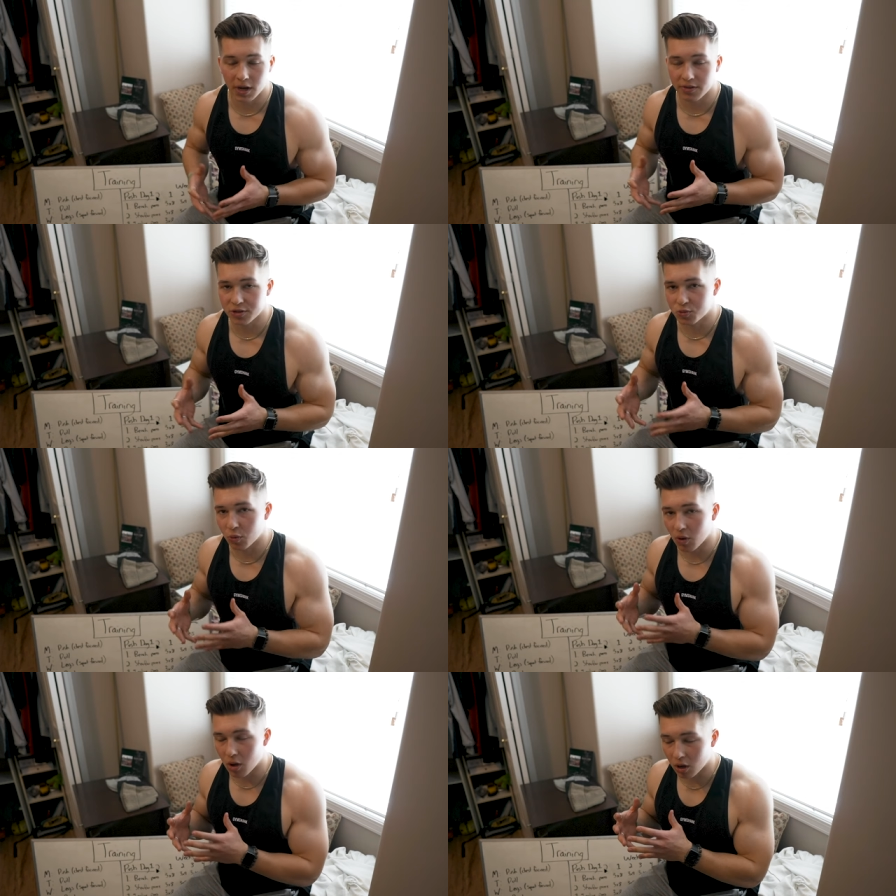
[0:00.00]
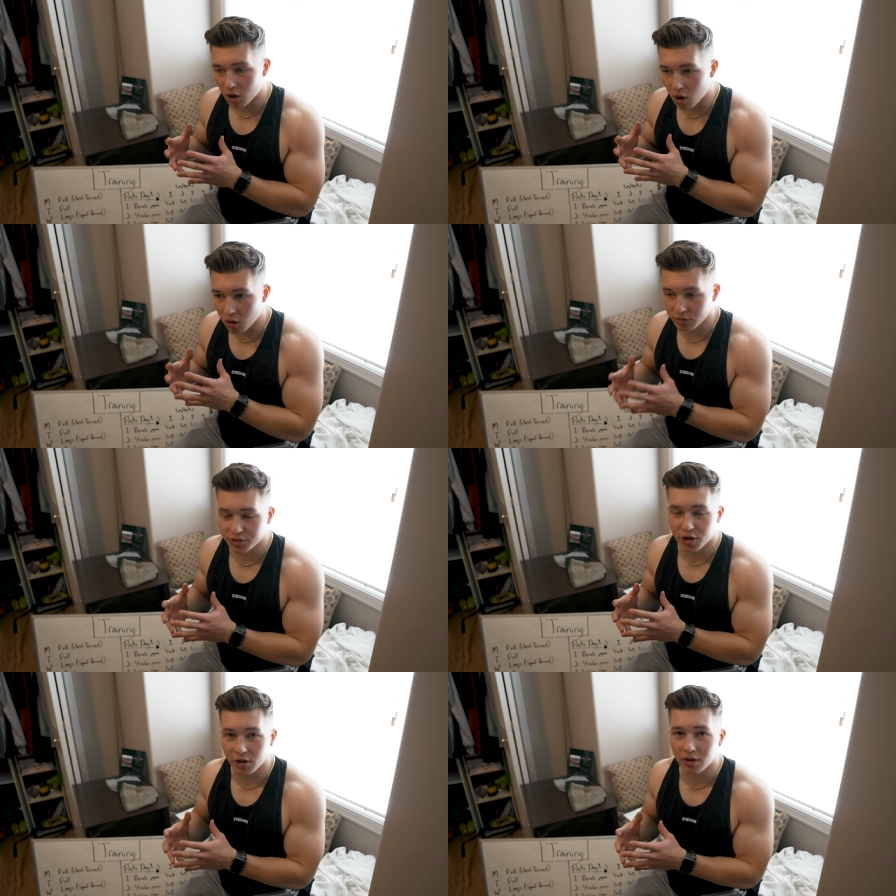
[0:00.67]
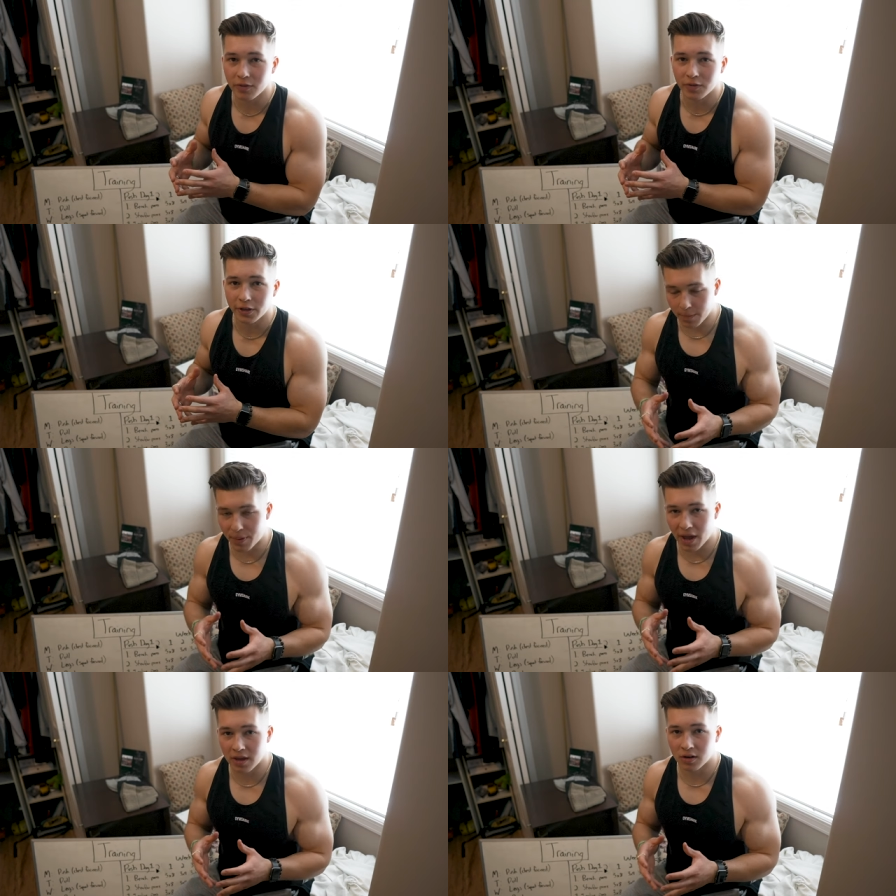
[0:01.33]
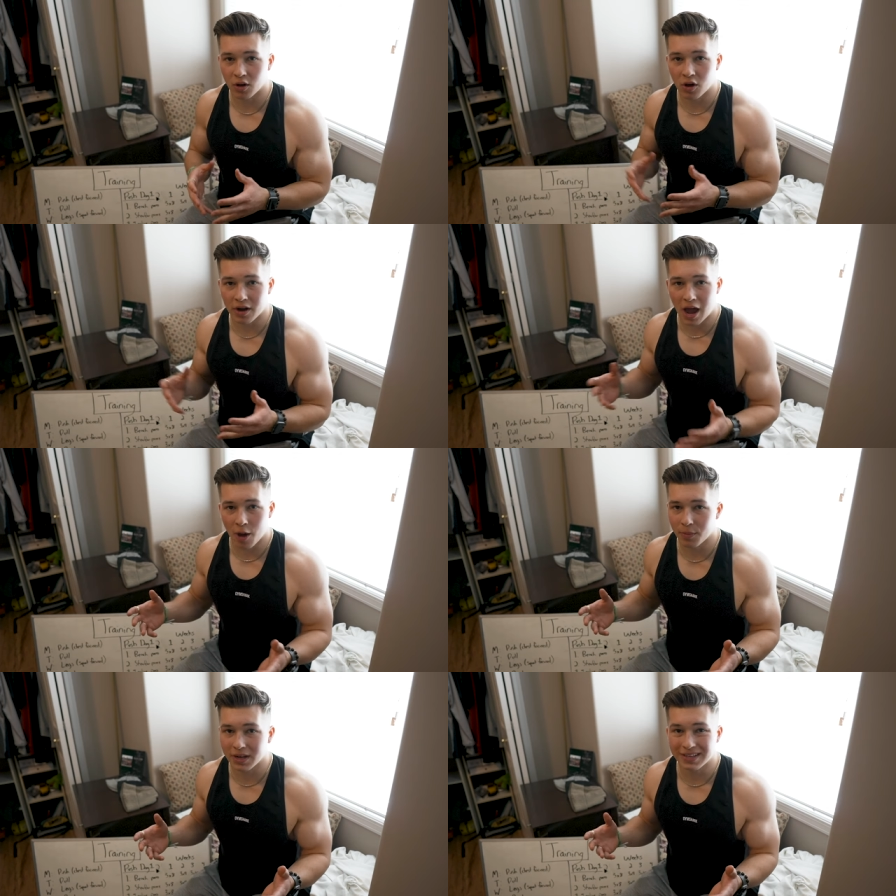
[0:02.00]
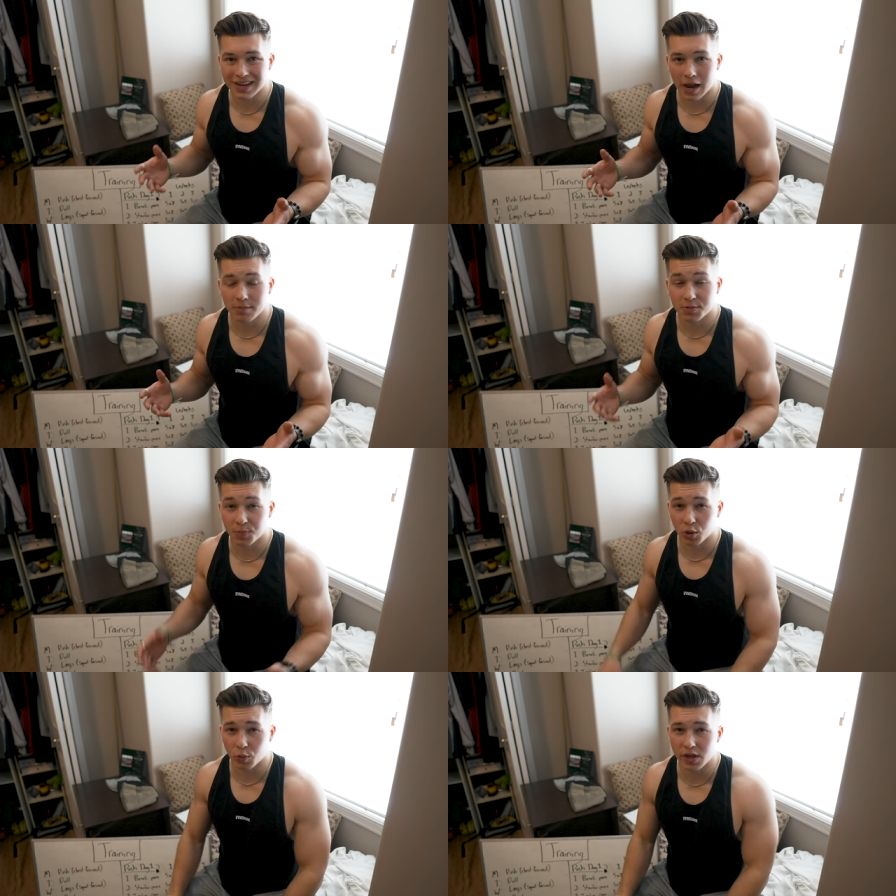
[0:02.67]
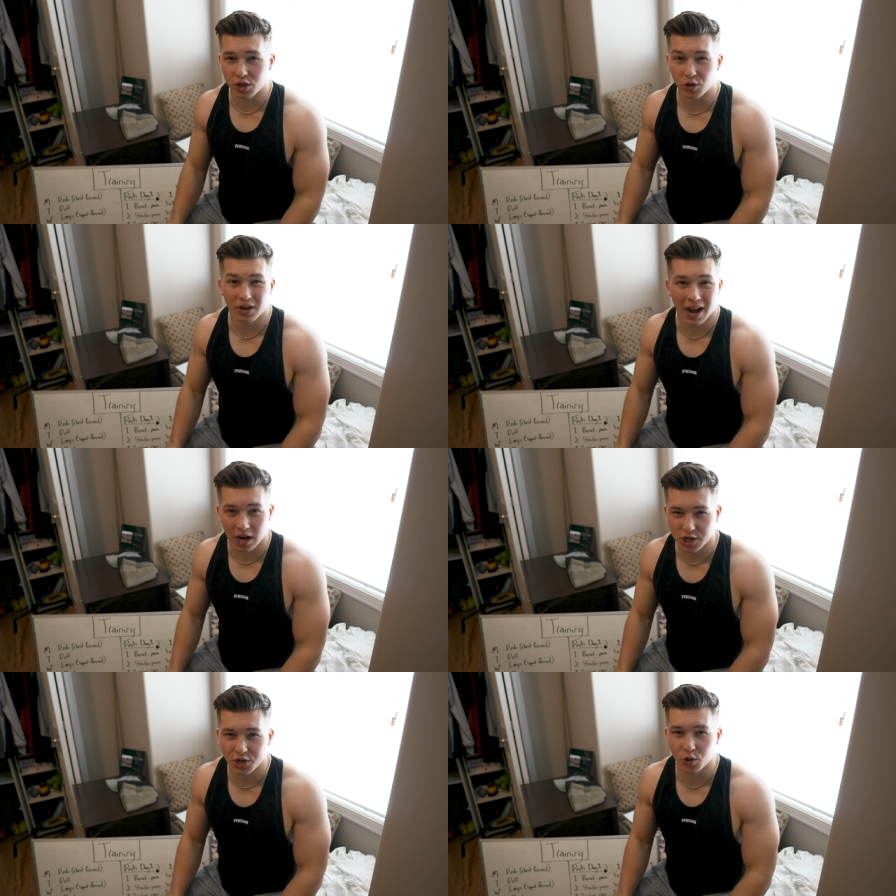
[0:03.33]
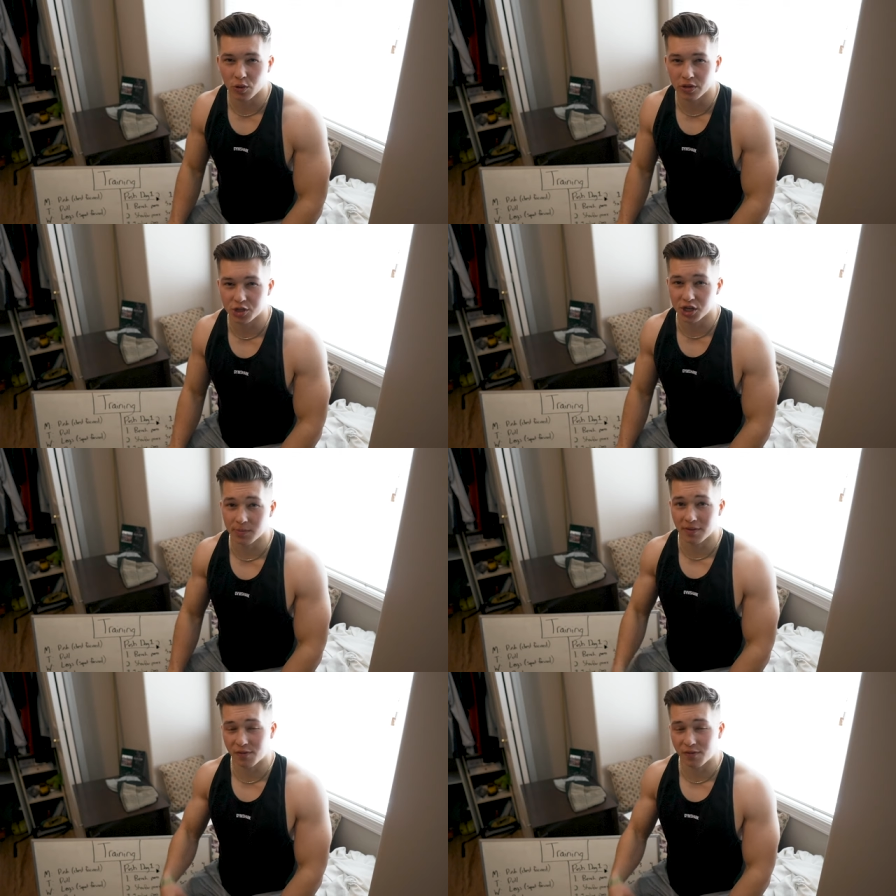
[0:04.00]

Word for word: Now, this will alternatively depend on how many times per week you can actually go to the gym.